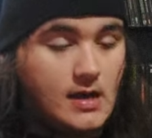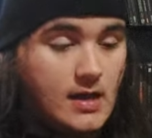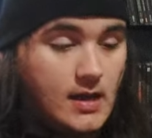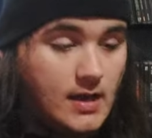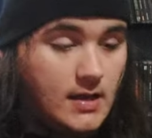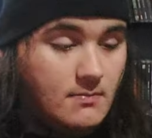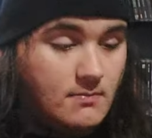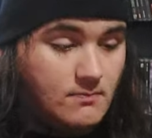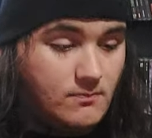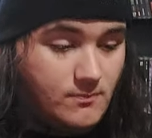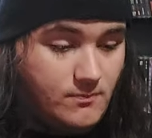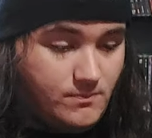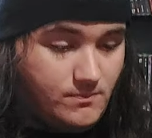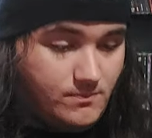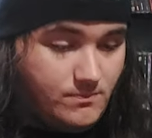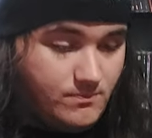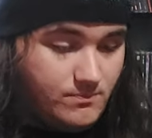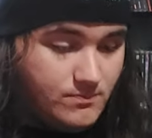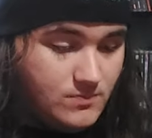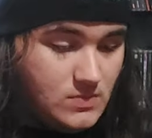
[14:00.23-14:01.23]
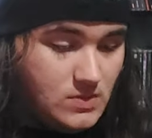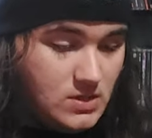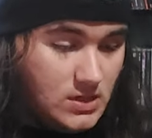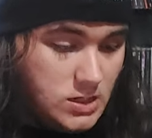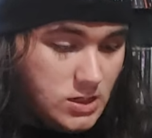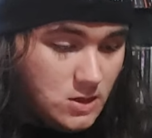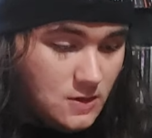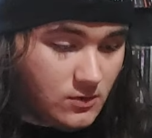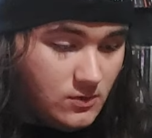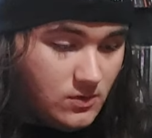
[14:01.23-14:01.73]
I
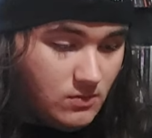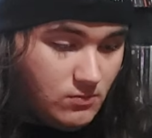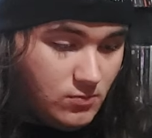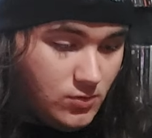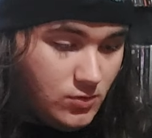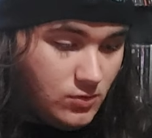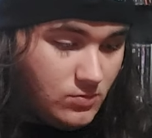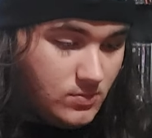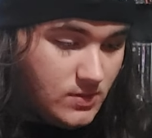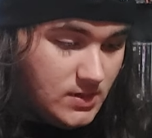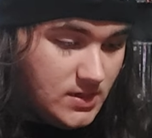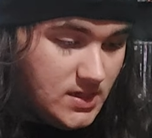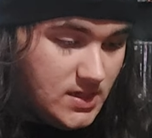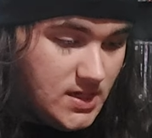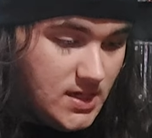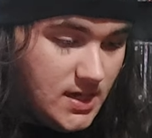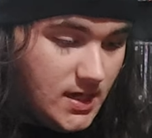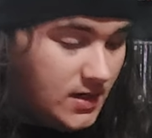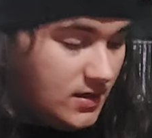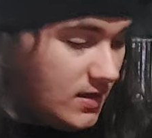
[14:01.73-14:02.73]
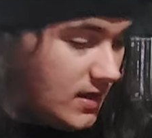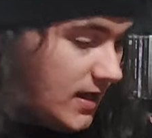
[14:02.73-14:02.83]
nearly broke my neck